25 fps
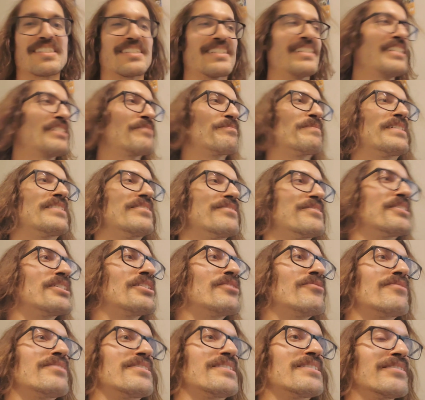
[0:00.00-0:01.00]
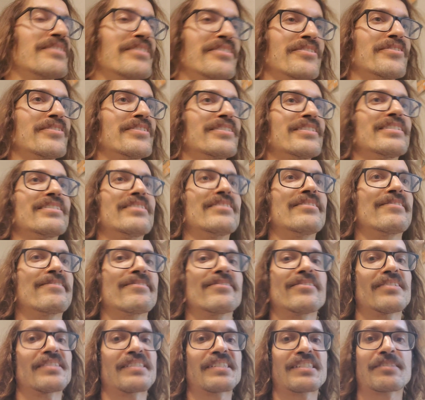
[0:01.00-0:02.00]
link, man, is always literally
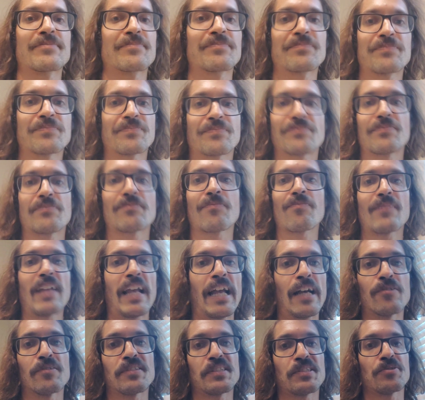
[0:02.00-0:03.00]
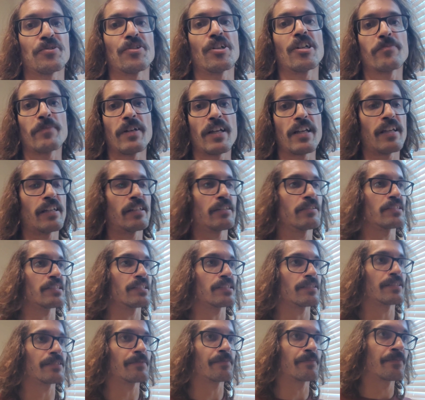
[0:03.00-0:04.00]
just how strong my hands
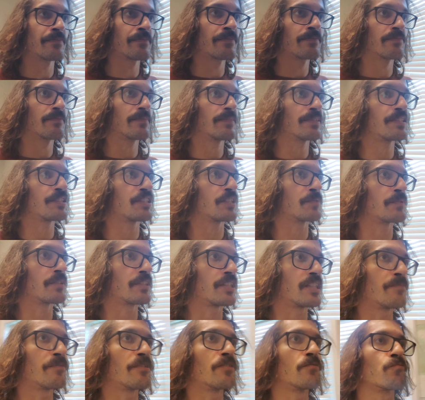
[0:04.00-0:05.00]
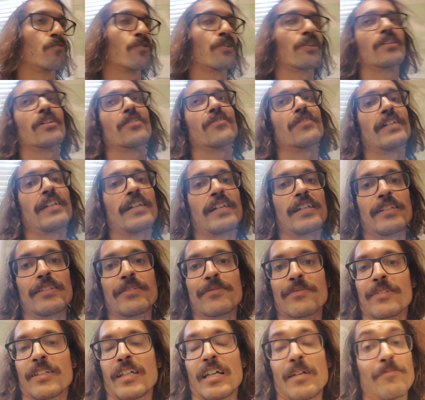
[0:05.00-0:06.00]
are. So I'm gonna keep on working on
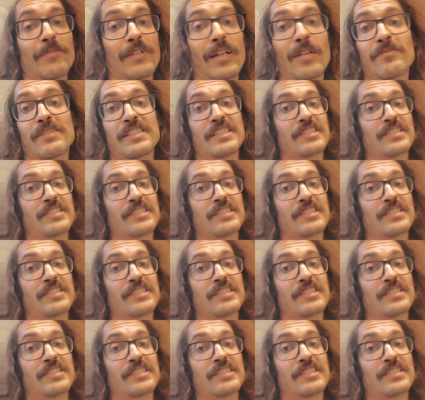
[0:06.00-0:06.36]
that. I'm